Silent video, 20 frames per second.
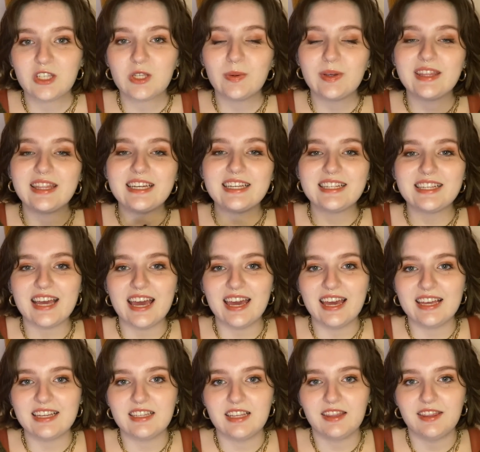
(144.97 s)
So what they say
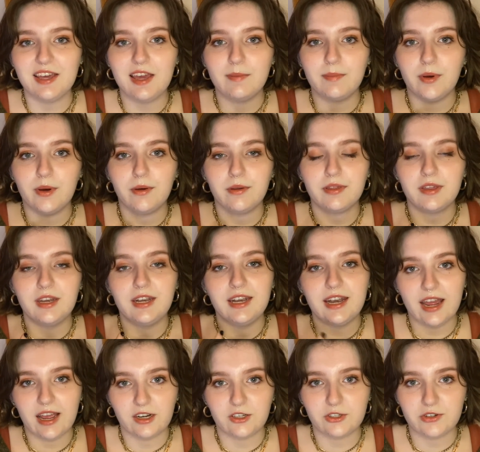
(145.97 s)
is that they both
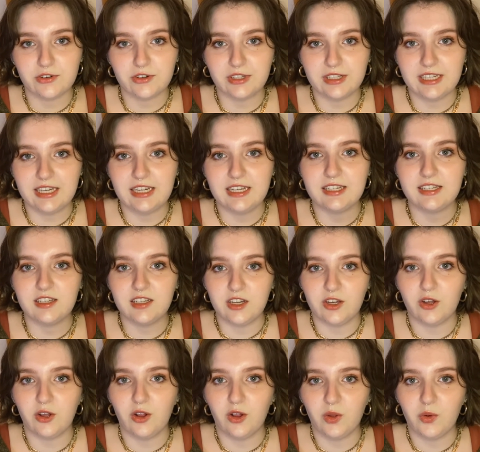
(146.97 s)
naturally
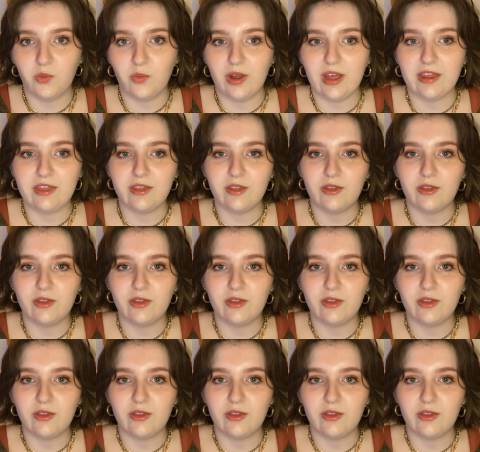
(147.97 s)
deal with